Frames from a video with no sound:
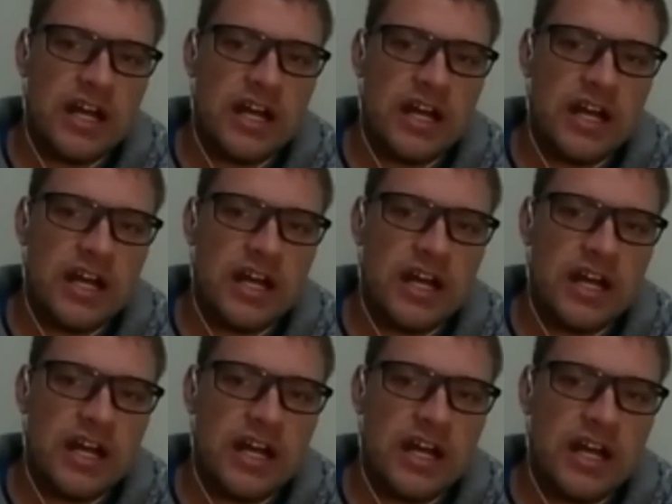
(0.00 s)
Jacob
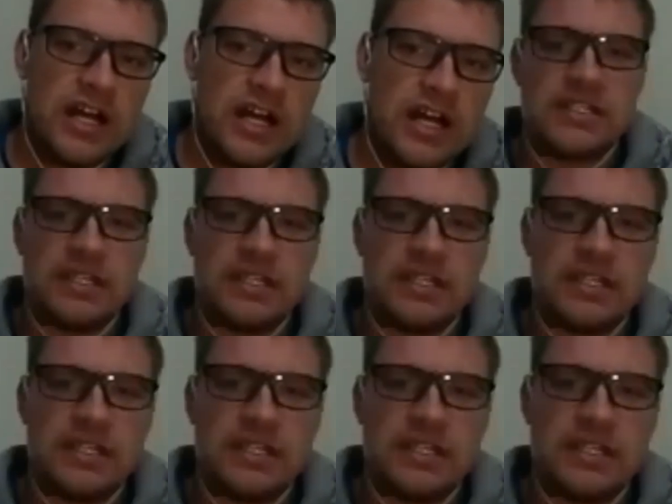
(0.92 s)
sent
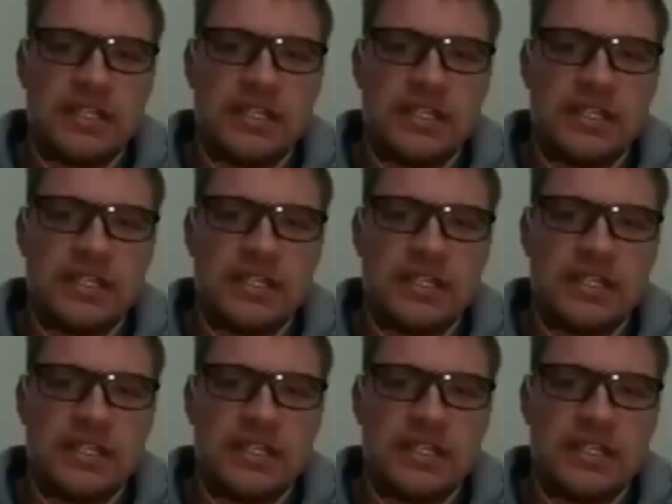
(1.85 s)
his sons out,